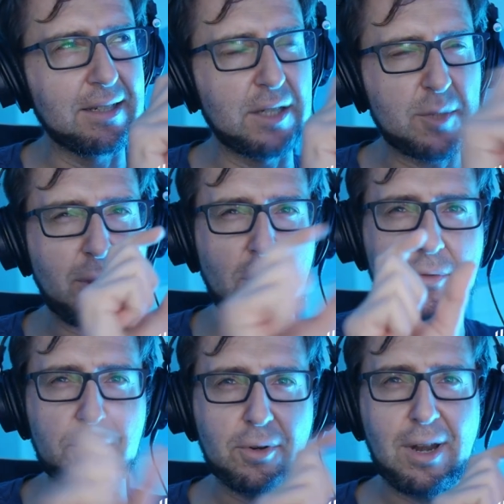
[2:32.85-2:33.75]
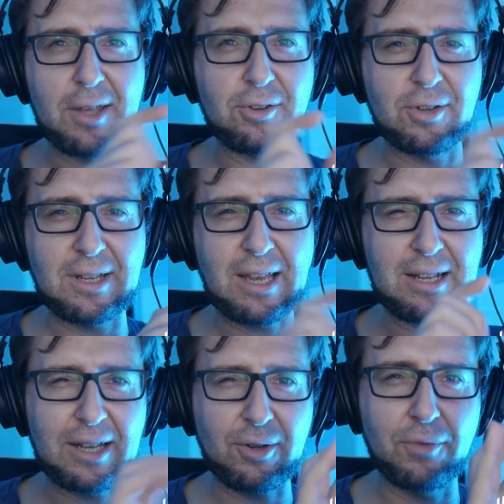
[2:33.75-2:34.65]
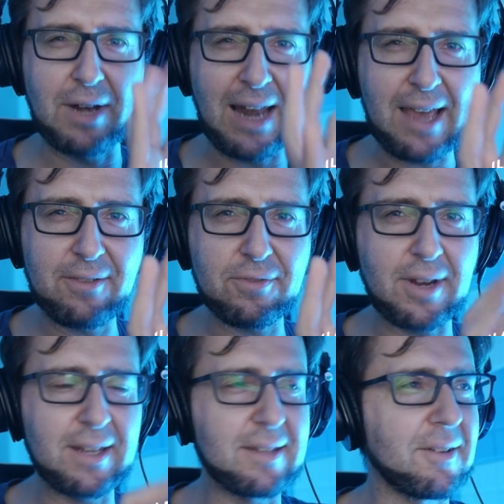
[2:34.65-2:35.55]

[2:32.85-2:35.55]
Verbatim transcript: display of your like like of your life, right?